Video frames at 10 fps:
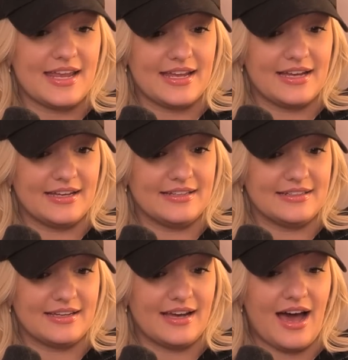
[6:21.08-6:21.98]

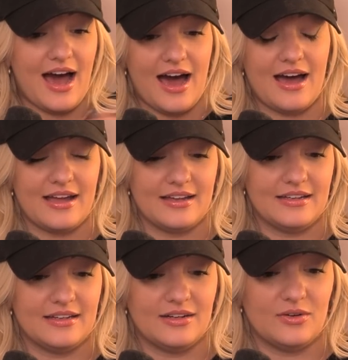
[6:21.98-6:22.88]
And
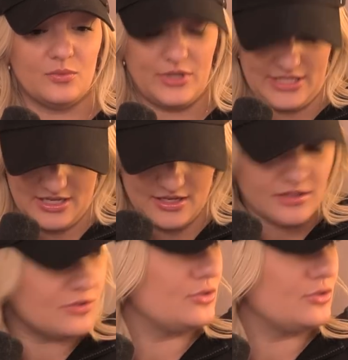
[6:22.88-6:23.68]
I would get